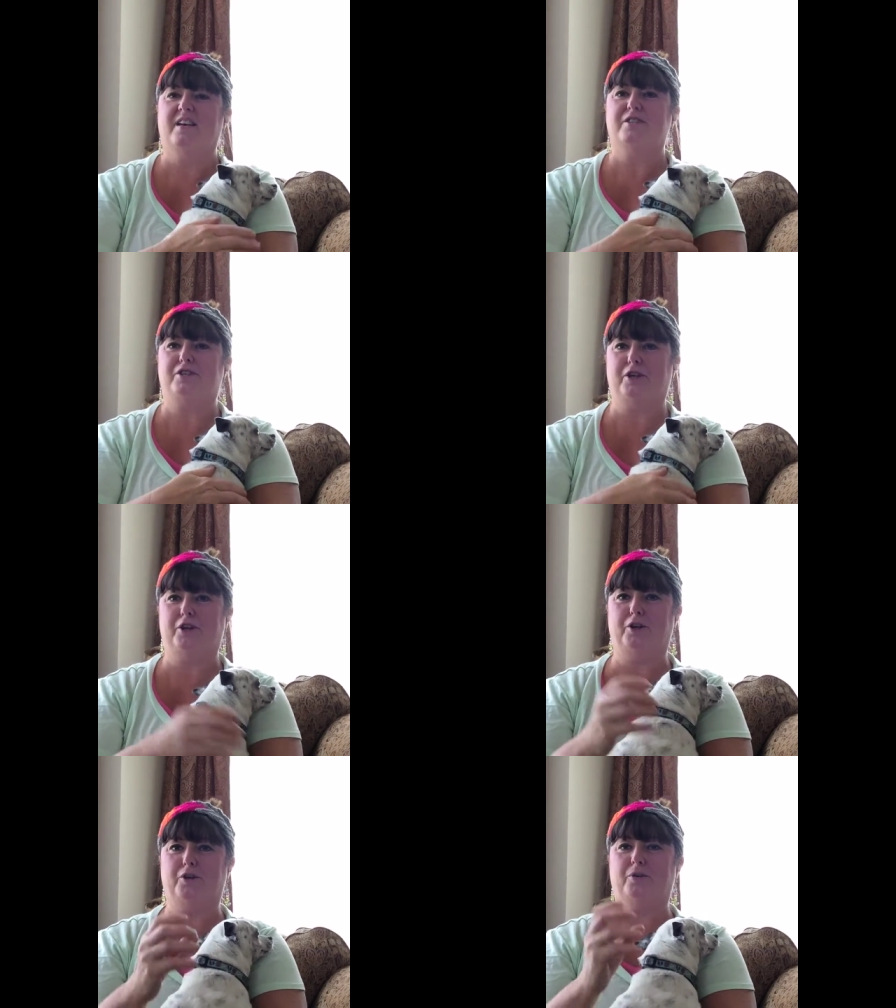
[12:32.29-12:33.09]

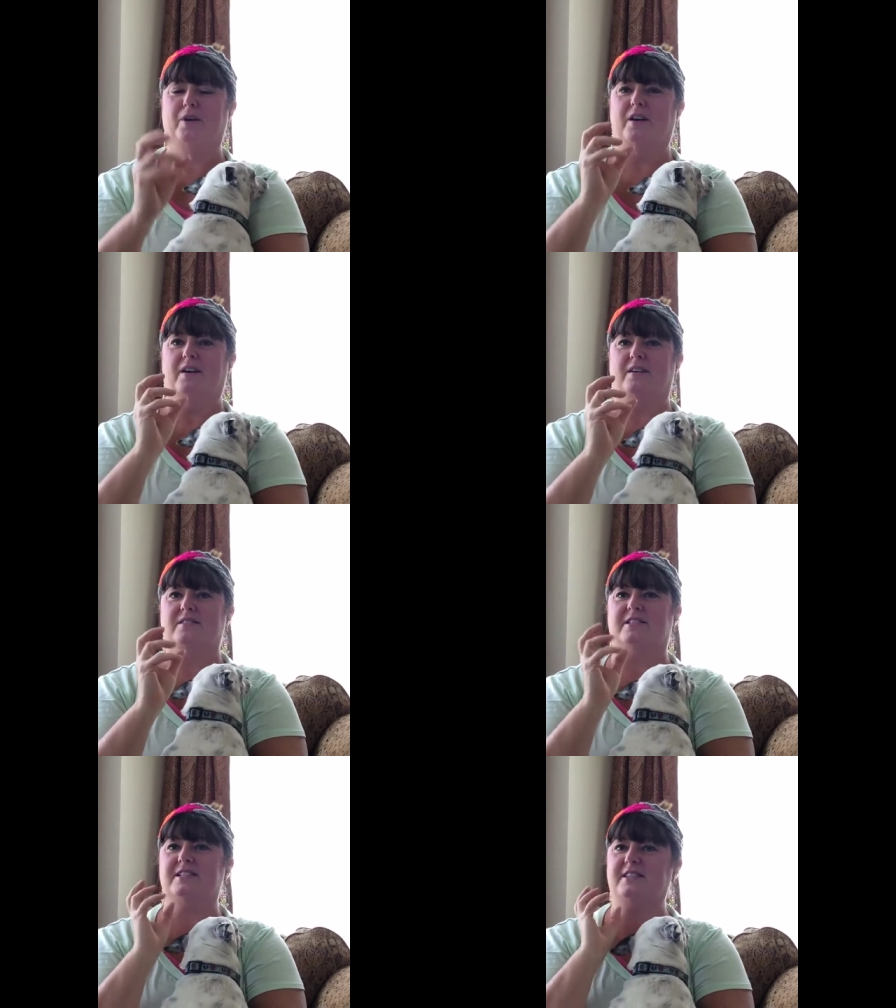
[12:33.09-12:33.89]
to
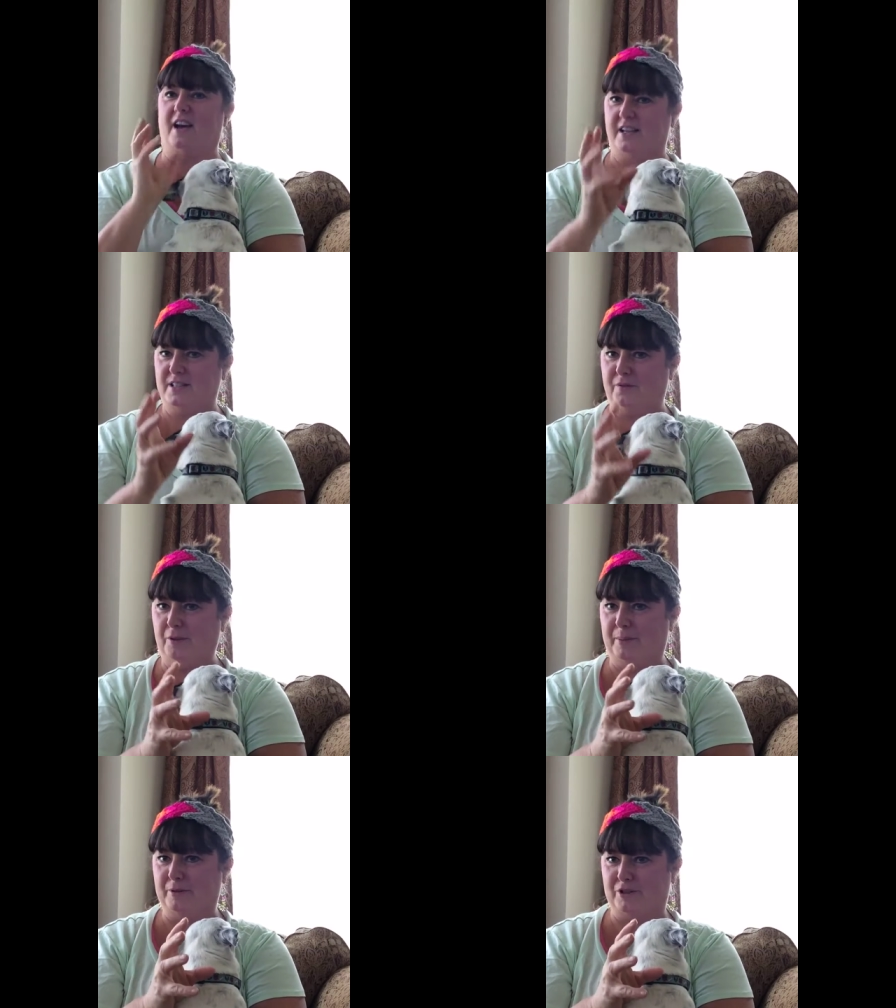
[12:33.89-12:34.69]
designs for
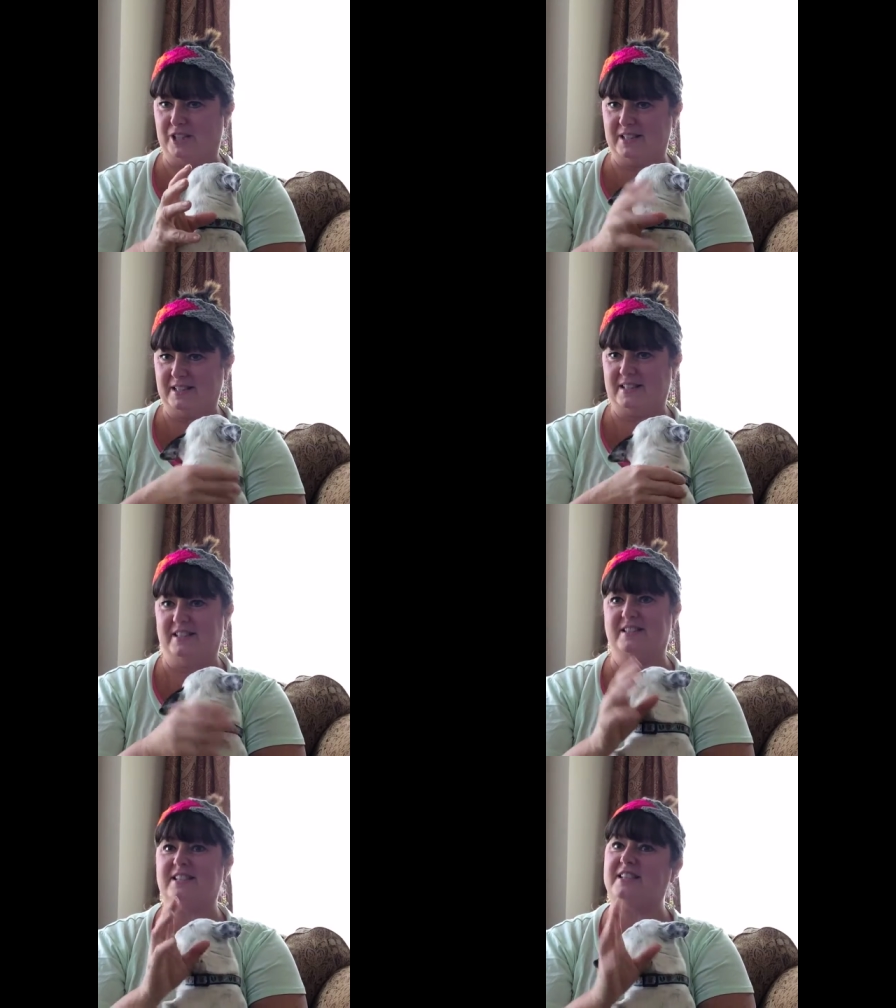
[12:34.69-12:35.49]
pooches,
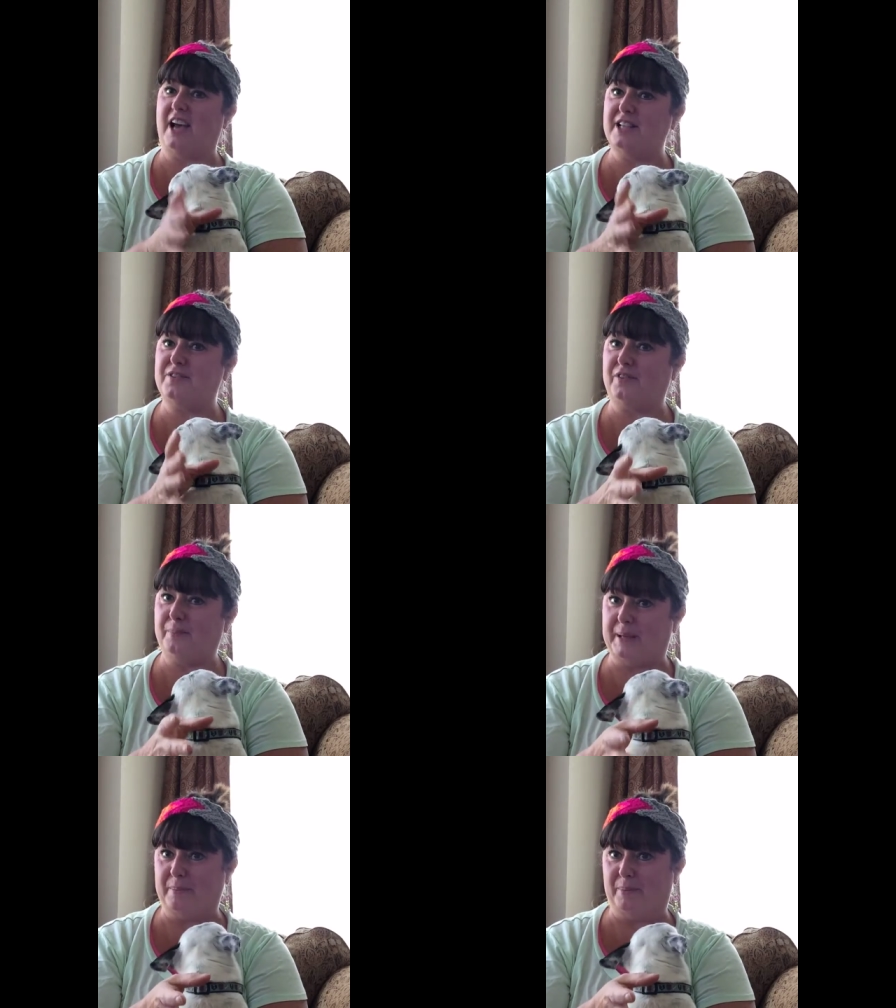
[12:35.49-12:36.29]
designs for
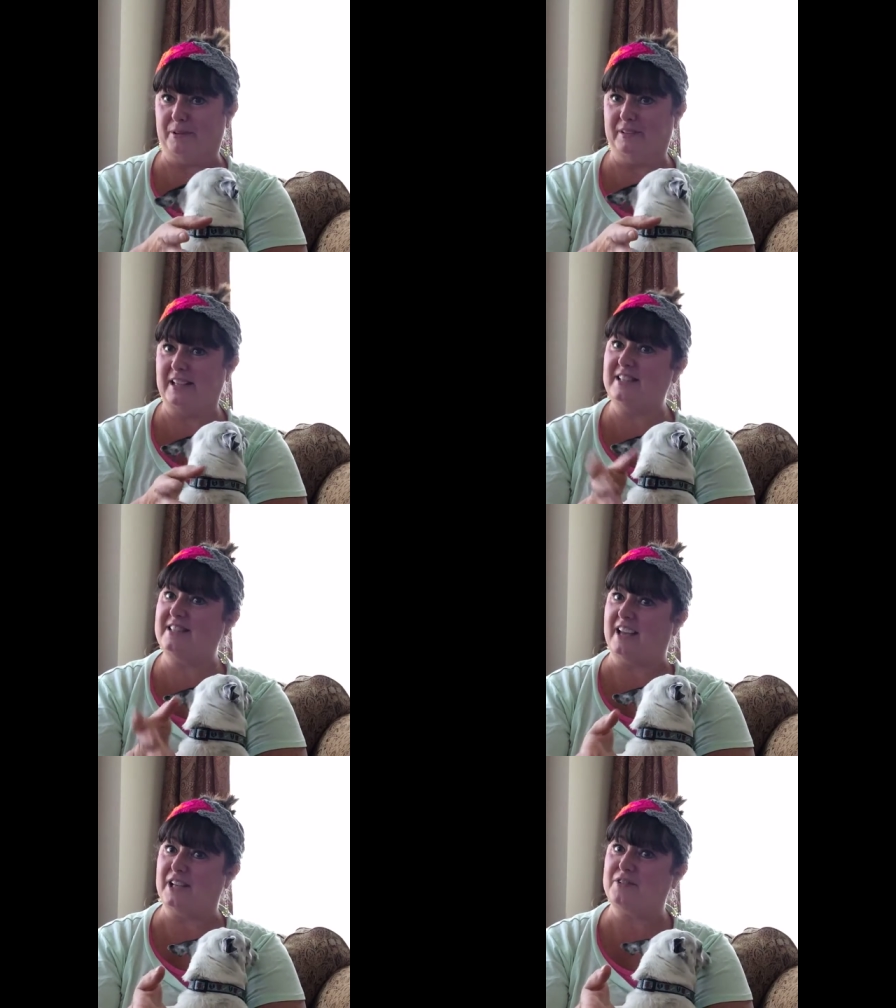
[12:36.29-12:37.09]
people, and
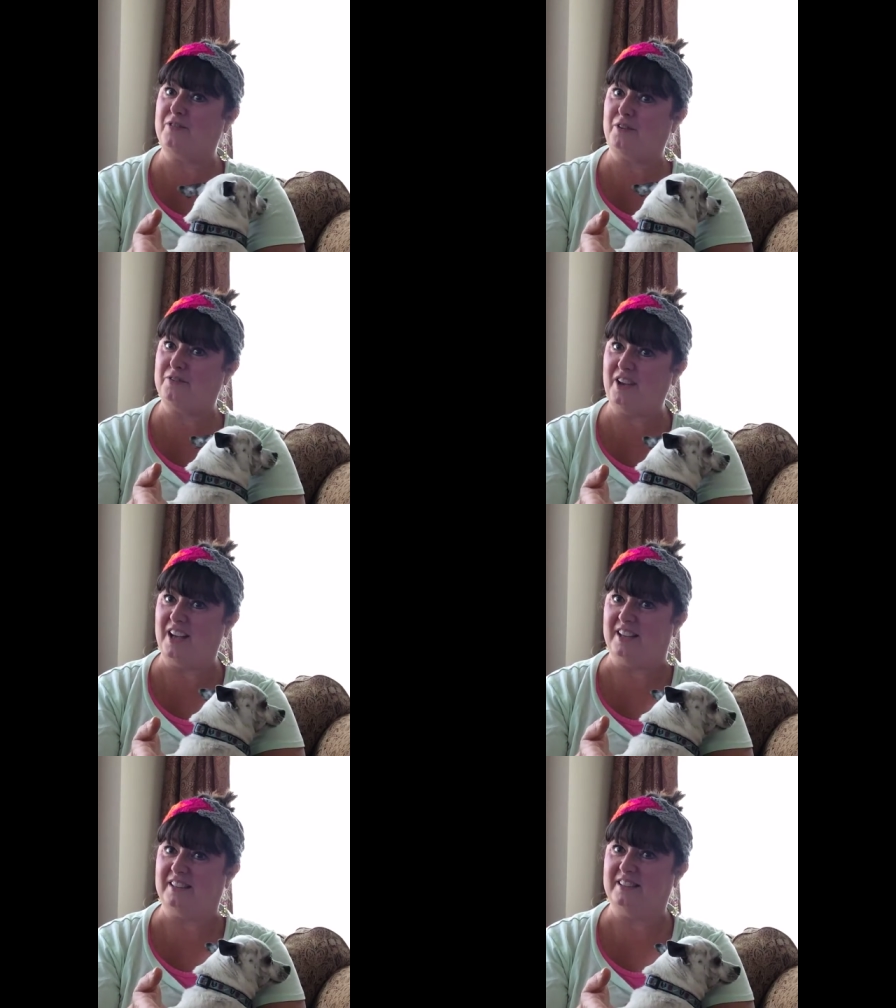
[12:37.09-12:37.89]
designs for fun.